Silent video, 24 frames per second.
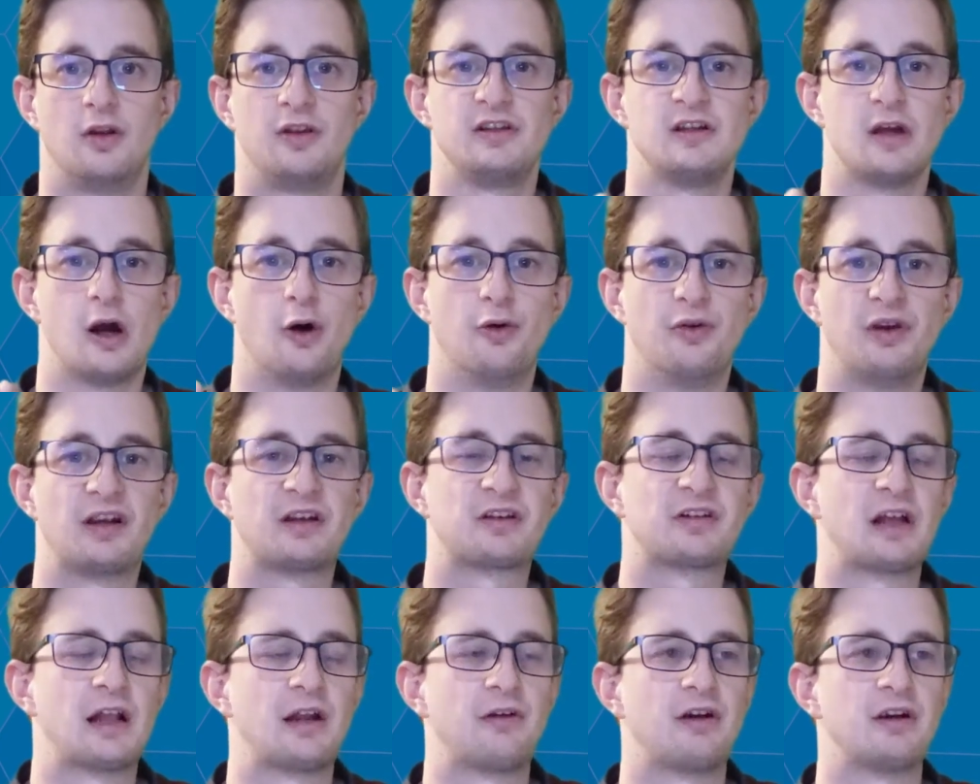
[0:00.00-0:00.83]
The old
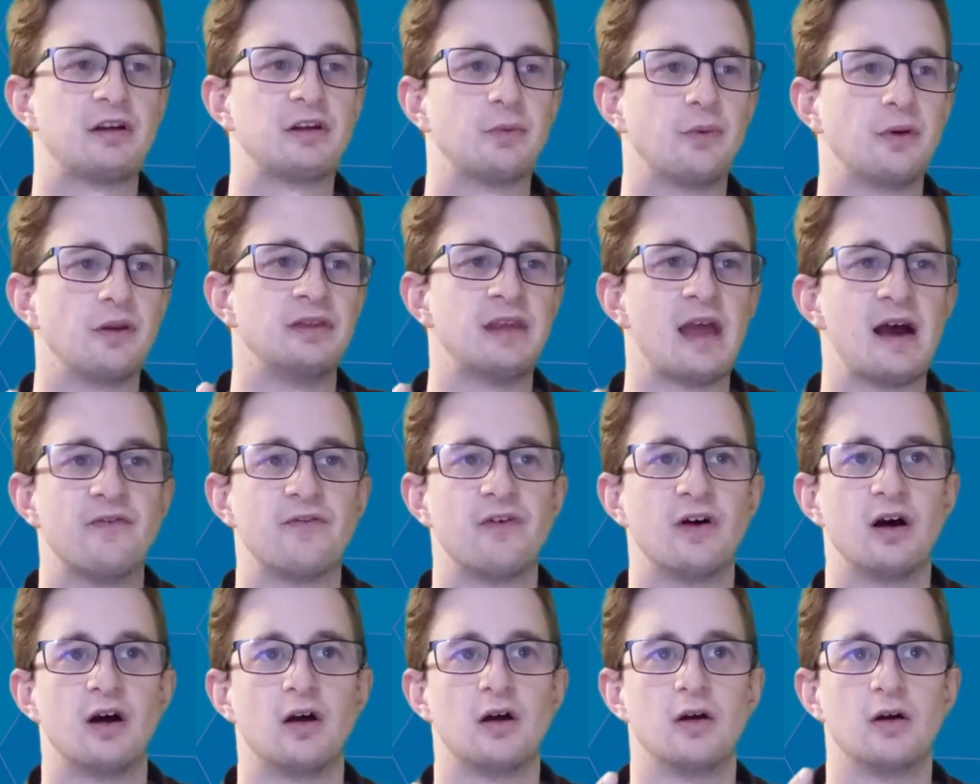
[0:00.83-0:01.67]
accelerator would
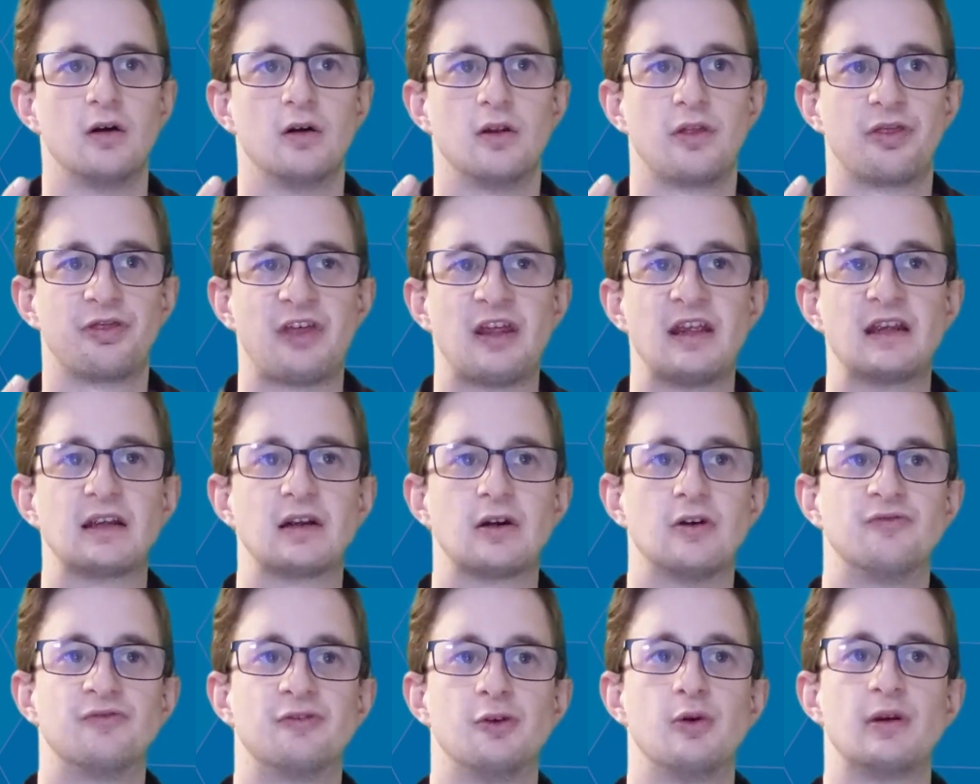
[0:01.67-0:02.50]
never
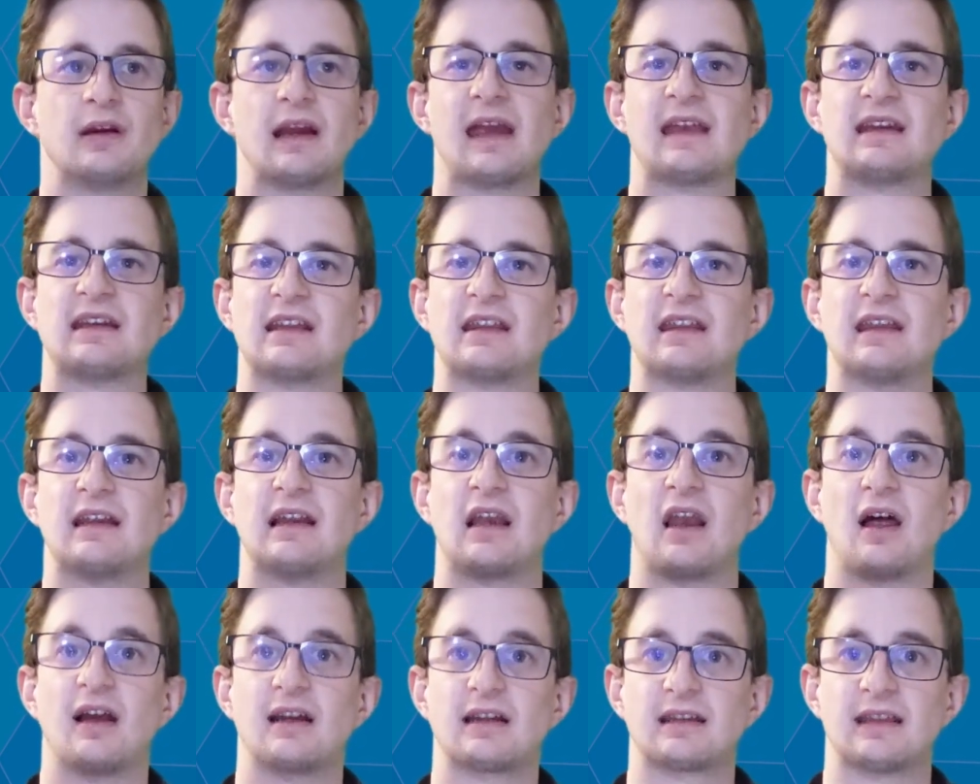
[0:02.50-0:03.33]
think of doing anything
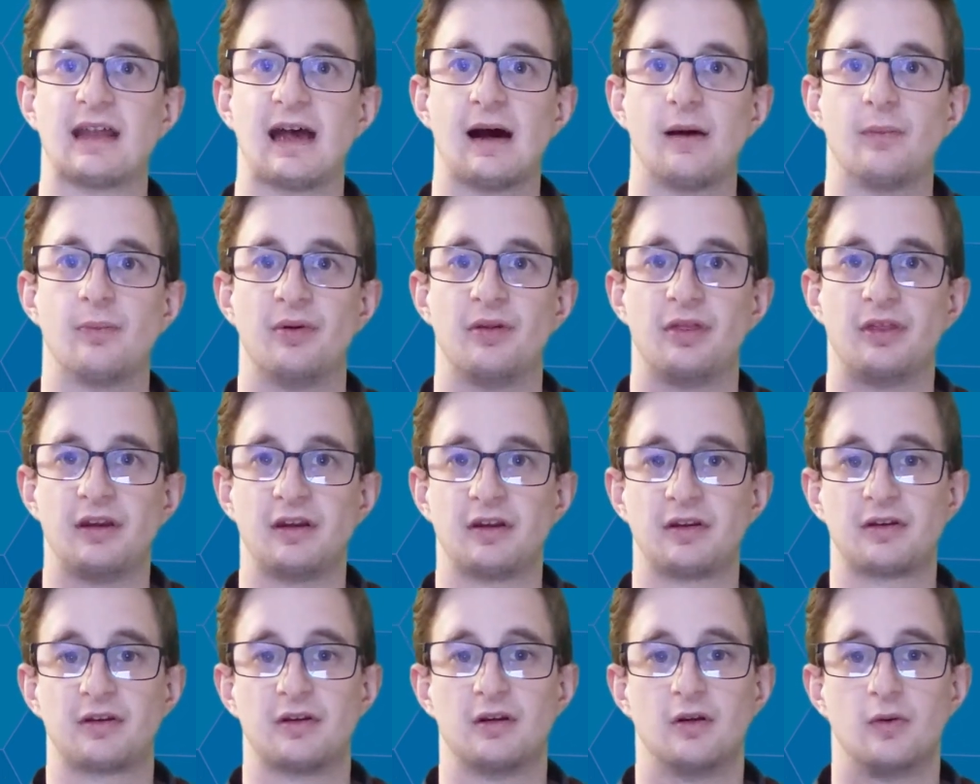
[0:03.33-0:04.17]
like that, but
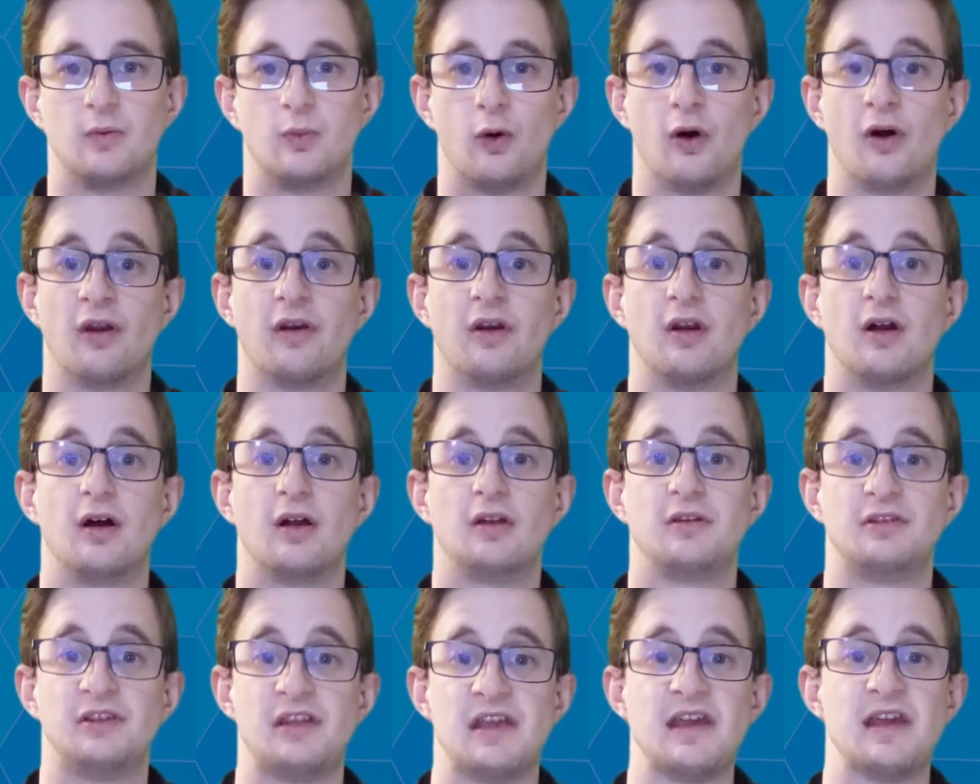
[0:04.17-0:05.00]
this one
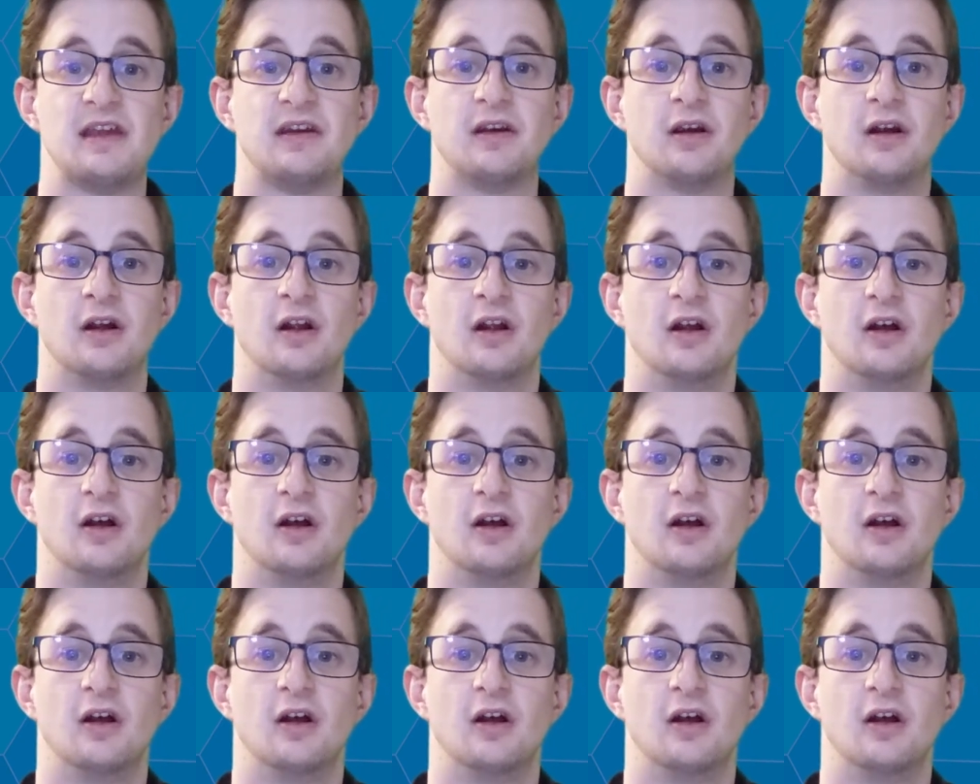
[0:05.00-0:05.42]
did.